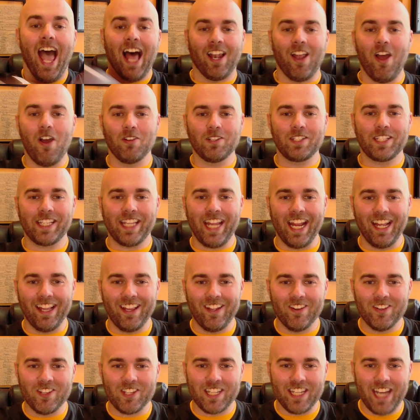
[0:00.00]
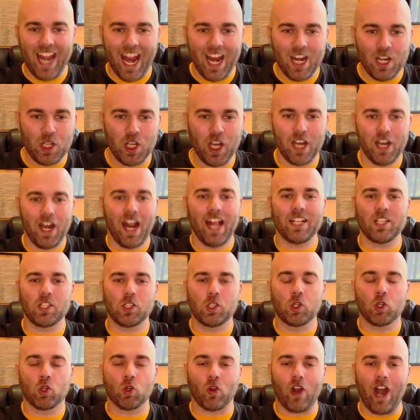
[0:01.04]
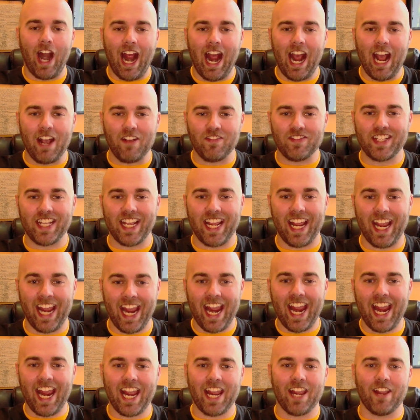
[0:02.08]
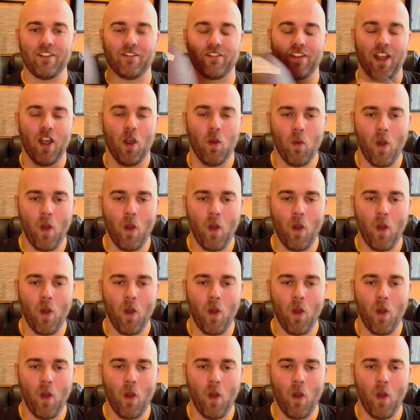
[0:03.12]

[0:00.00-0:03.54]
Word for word: Hello, Steelers Nation. It's Draft Eve.